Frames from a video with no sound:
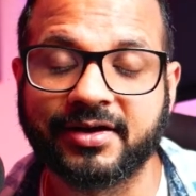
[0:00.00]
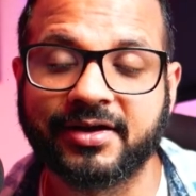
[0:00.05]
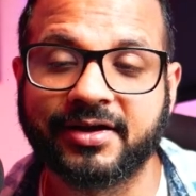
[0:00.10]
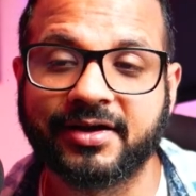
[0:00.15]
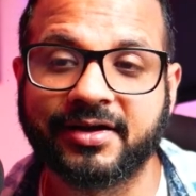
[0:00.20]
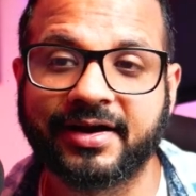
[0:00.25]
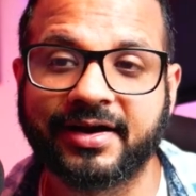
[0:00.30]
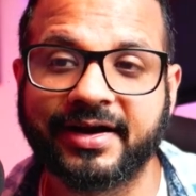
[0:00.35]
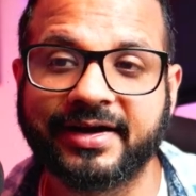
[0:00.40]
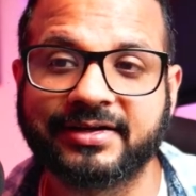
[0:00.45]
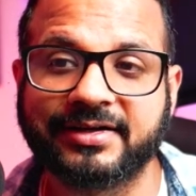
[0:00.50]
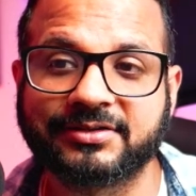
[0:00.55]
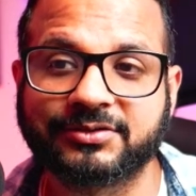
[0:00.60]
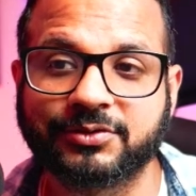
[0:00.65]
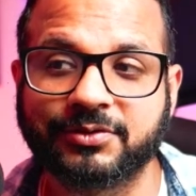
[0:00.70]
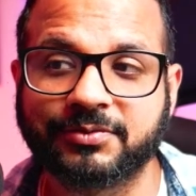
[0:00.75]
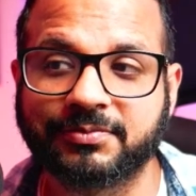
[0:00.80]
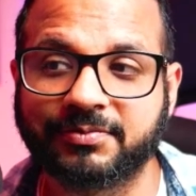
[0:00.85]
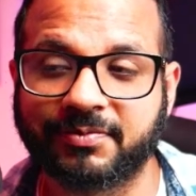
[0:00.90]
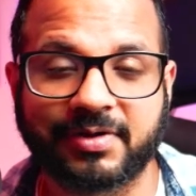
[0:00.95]
right?
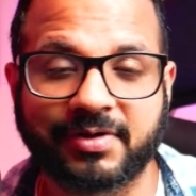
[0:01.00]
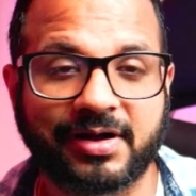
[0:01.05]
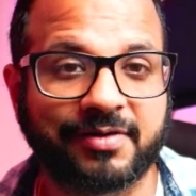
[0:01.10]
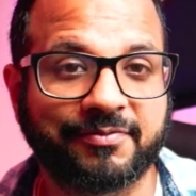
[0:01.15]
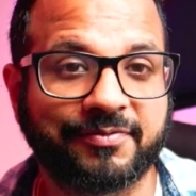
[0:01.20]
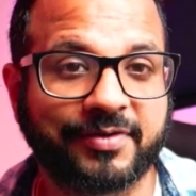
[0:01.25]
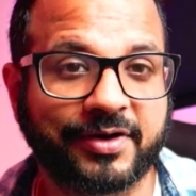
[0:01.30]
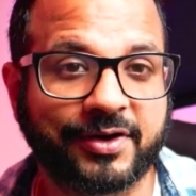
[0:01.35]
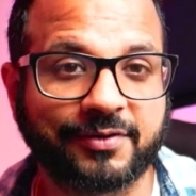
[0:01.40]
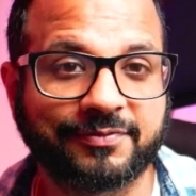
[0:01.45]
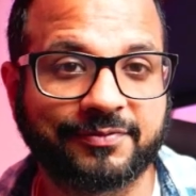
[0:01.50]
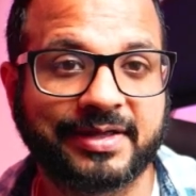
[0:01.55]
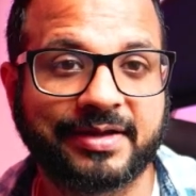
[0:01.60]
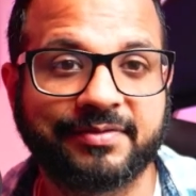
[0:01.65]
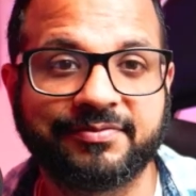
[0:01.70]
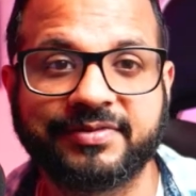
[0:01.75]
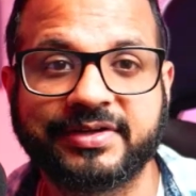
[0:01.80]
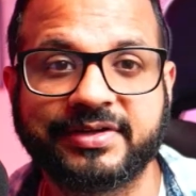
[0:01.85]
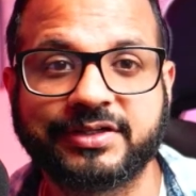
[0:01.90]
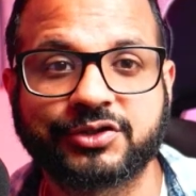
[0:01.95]
So one of
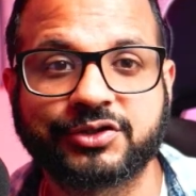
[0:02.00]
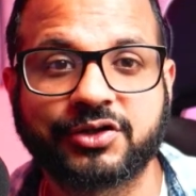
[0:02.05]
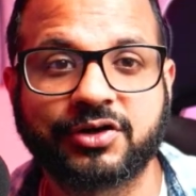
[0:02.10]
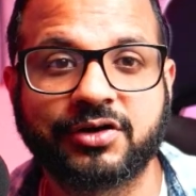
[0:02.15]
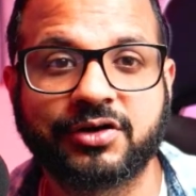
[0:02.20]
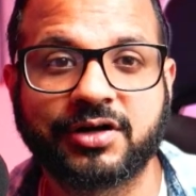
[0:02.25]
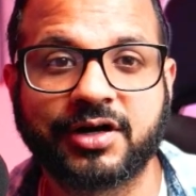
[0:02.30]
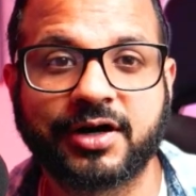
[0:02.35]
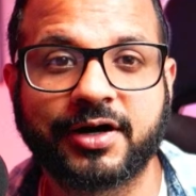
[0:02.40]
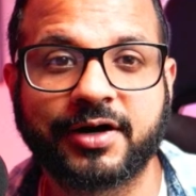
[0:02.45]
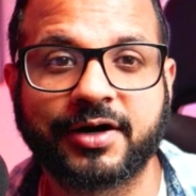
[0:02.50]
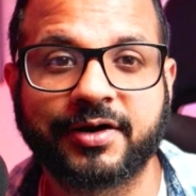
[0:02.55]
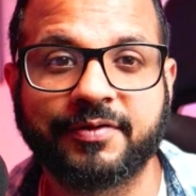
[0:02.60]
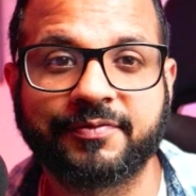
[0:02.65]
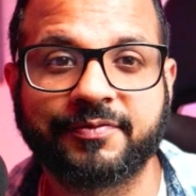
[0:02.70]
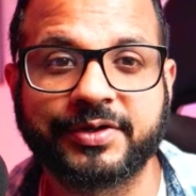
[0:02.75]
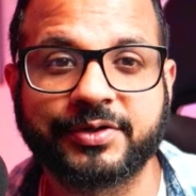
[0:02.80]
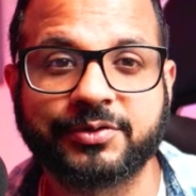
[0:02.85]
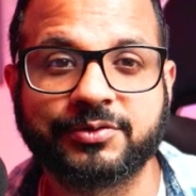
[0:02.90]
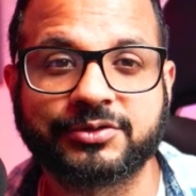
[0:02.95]
them we saw,
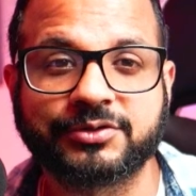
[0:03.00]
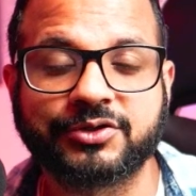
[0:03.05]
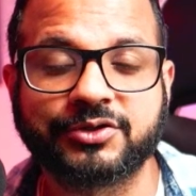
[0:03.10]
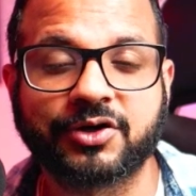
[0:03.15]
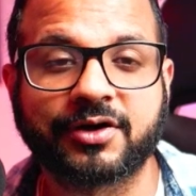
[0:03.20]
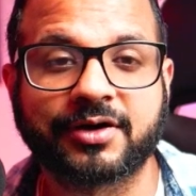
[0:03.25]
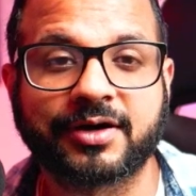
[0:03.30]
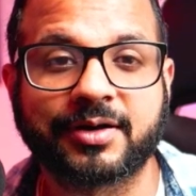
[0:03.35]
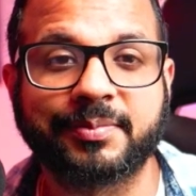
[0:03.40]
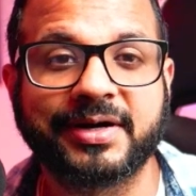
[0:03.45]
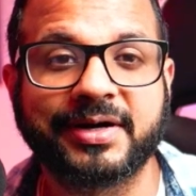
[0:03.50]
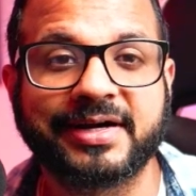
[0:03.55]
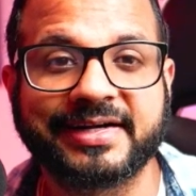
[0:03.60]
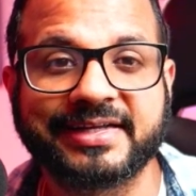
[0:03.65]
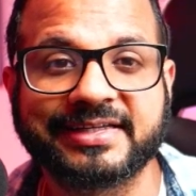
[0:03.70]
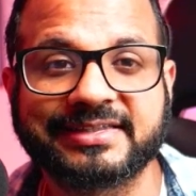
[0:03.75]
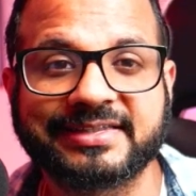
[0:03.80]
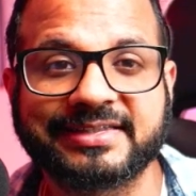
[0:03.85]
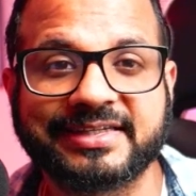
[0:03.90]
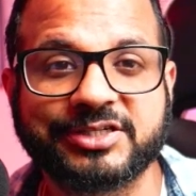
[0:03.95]
we use Docker
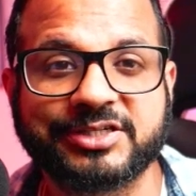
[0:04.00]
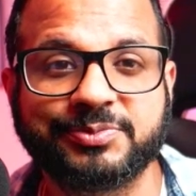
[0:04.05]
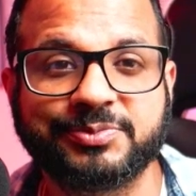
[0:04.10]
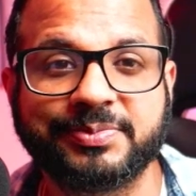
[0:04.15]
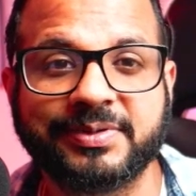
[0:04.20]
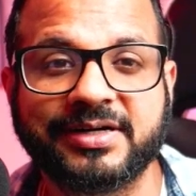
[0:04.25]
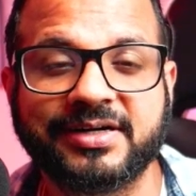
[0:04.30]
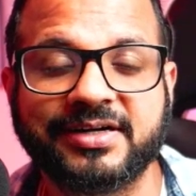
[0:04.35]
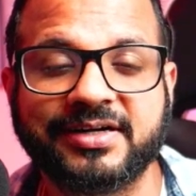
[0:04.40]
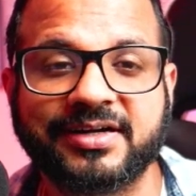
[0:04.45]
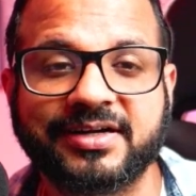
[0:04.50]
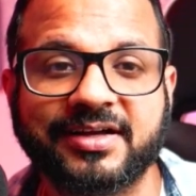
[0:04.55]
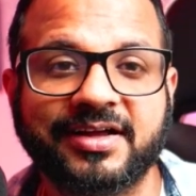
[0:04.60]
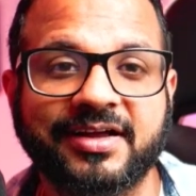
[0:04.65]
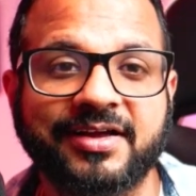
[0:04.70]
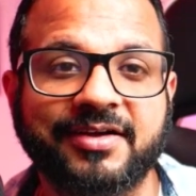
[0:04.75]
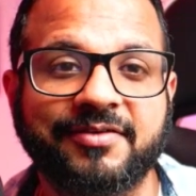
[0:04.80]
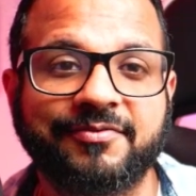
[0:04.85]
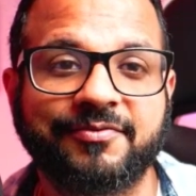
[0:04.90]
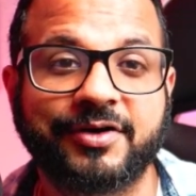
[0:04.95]
multi-stage build.
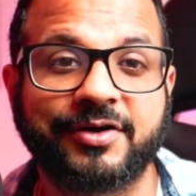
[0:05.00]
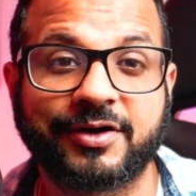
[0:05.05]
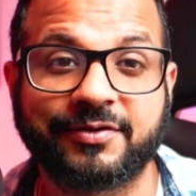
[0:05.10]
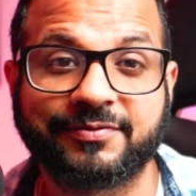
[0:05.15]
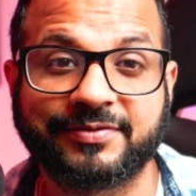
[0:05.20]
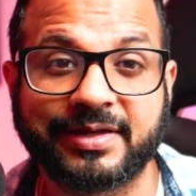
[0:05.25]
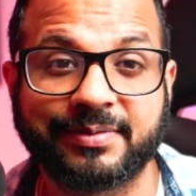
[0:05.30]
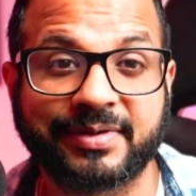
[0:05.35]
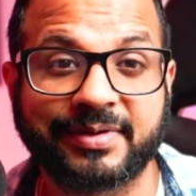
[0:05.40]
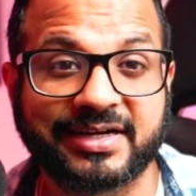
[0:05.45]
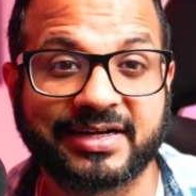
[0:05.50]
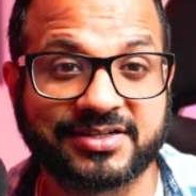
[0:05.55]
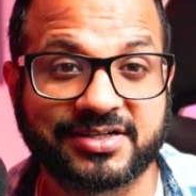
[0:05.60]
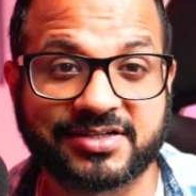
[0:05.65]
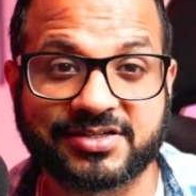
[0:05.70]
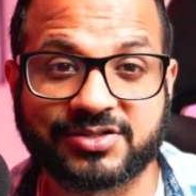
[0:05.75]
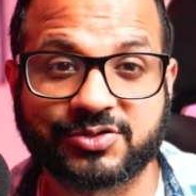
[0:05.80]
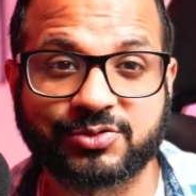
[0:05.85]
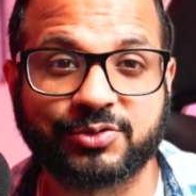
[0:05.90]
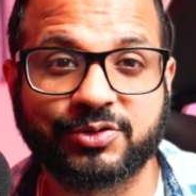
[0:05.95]
One of them I
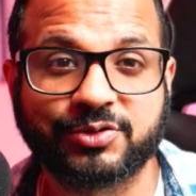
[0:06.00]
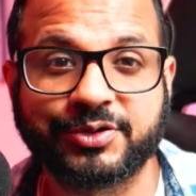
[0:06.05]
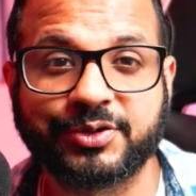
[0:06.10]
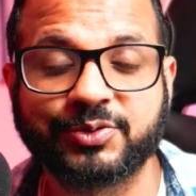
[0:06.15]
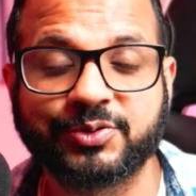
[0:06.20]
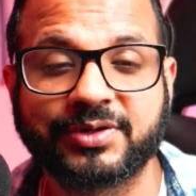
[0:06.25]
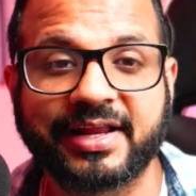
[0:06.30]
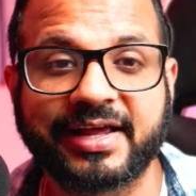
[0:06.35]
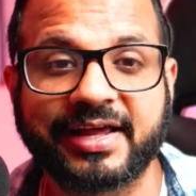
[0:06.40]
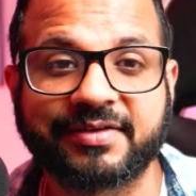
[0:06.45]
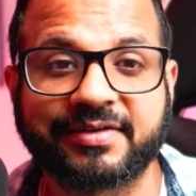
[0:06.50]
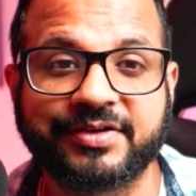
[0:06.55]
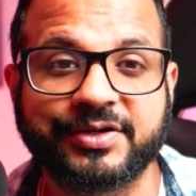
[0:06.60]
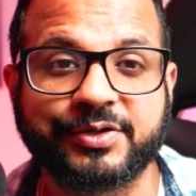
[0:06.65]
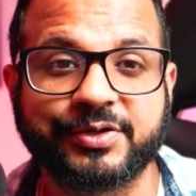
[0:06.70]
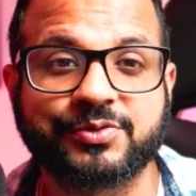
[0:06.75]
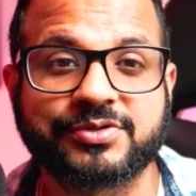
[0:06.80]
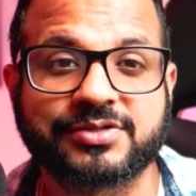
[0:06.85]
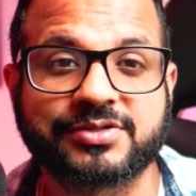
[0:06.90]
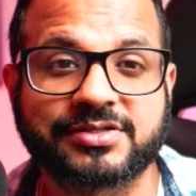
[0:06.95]
just told you, like we
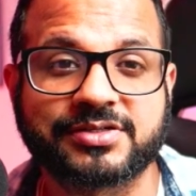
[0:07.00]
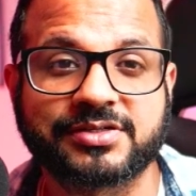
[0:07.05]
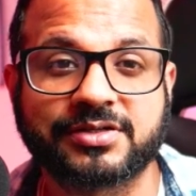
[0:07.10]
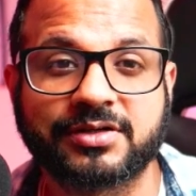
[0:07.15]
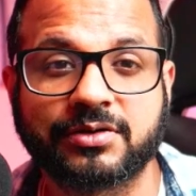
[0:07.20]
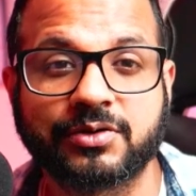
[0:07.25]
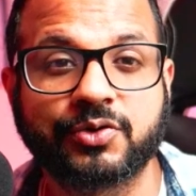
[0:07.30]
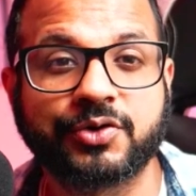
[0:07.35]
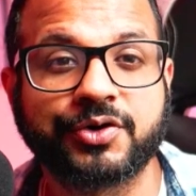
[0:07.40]
use known